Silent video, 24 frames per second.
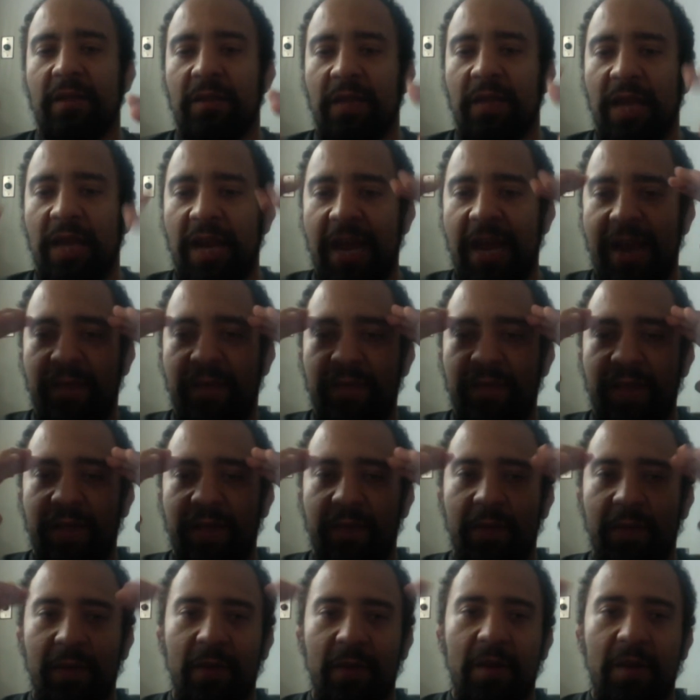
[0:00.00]
they have
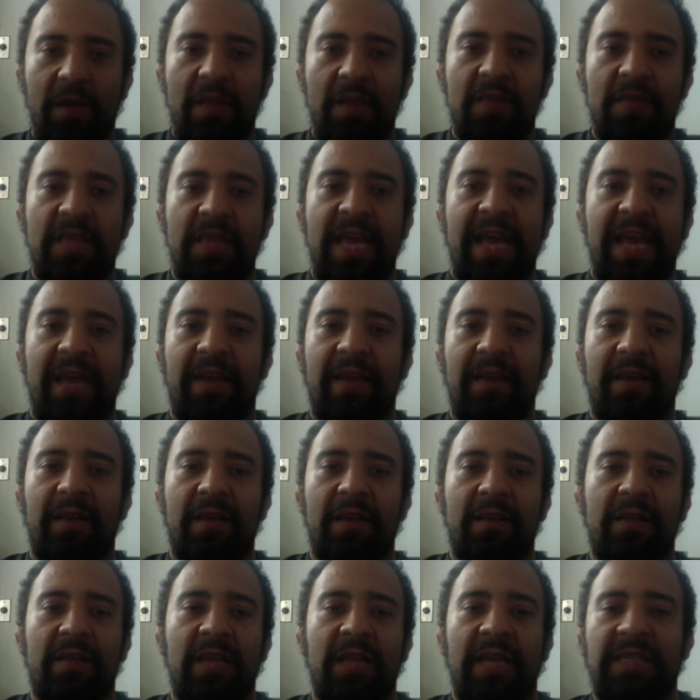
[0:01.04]
that that
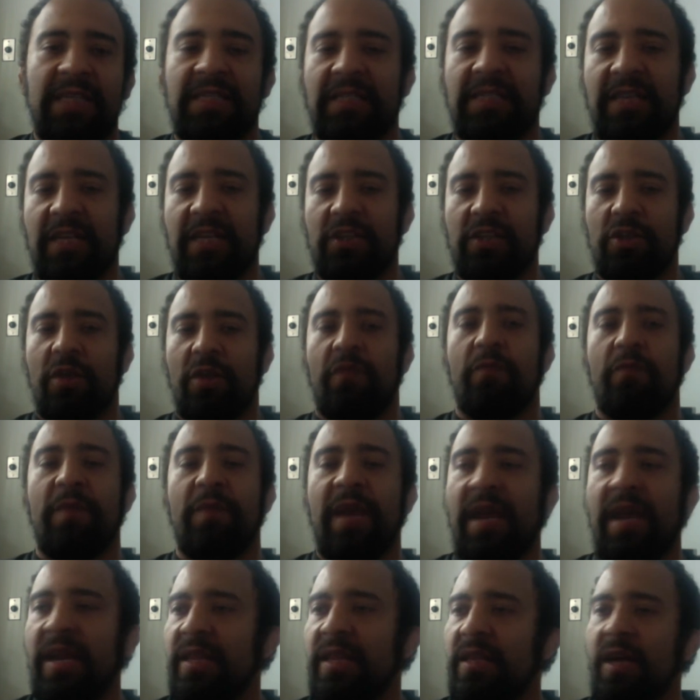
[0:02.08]
that sense of
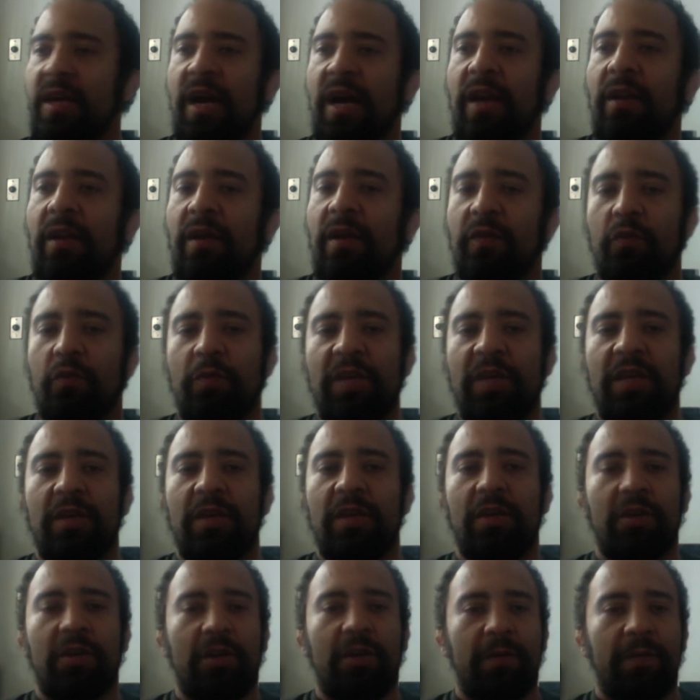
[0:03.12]
man, I to be
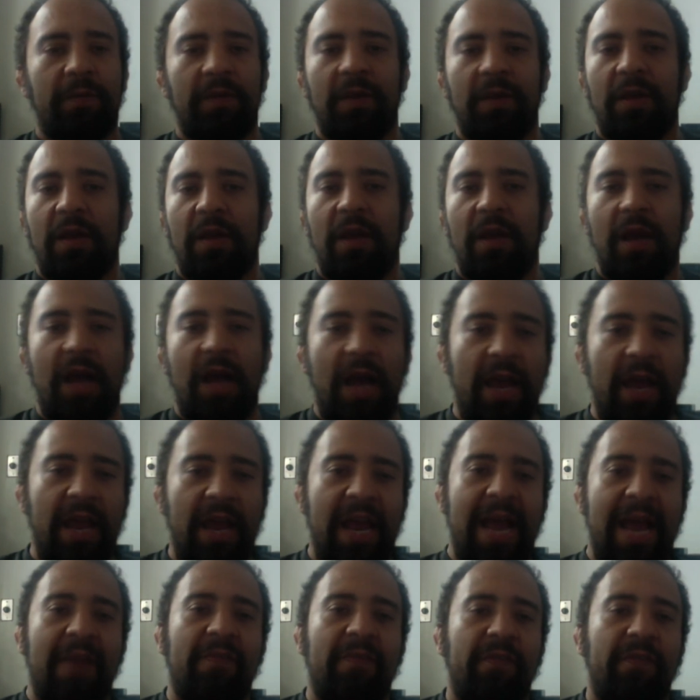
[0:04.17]
here. Yeah. Having